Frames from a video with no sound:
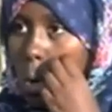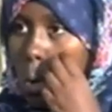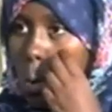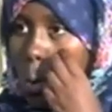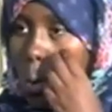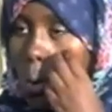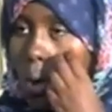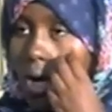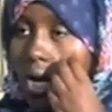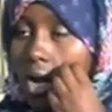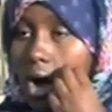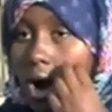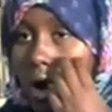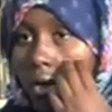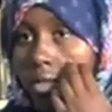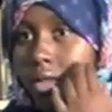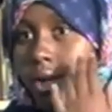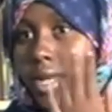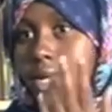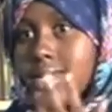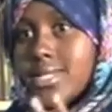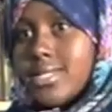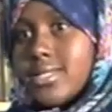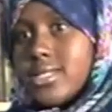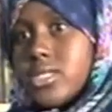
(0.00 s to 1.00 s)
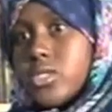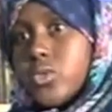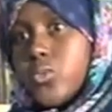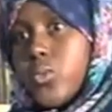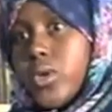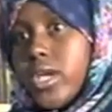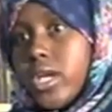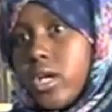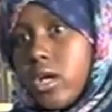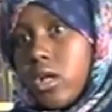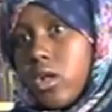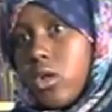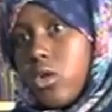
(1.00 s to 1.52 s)
what are the lessons
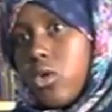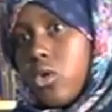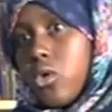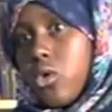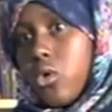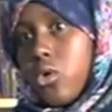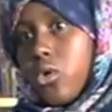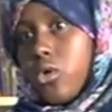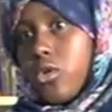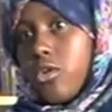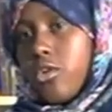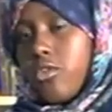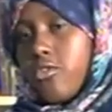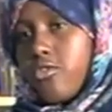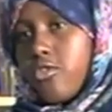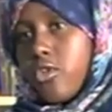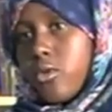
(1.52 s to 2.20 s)
we can learn